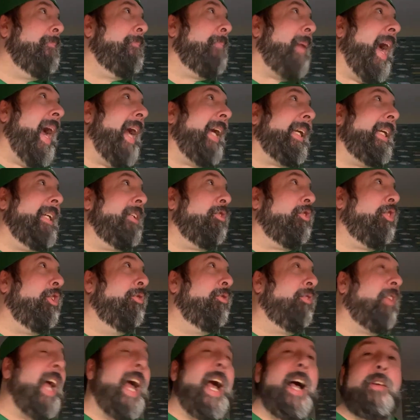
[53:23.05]
Back in
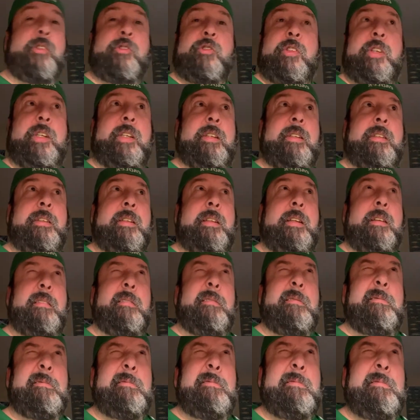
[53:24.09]

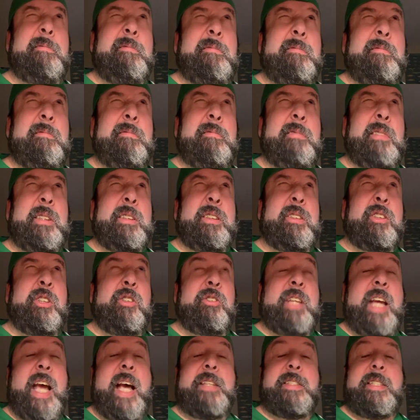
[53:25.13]

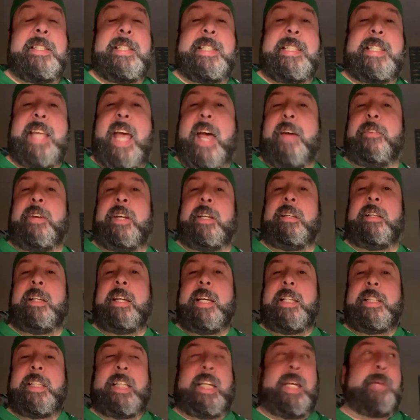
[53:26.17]
2007
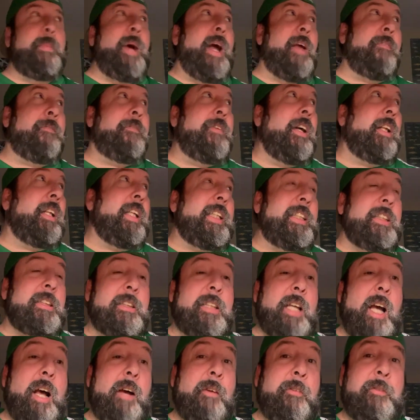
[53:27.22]
to get my Philly
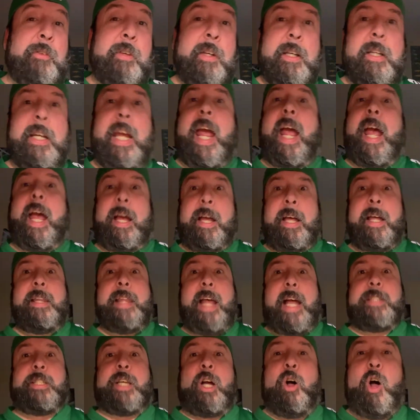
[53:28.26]
stuff. Yeah,
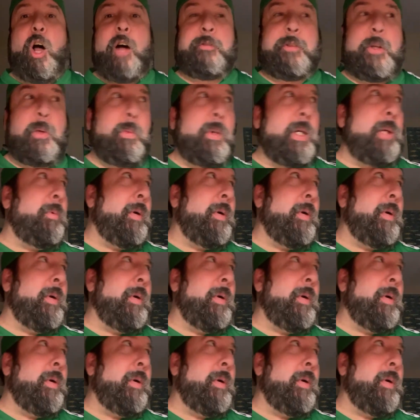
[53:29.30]
that's how often we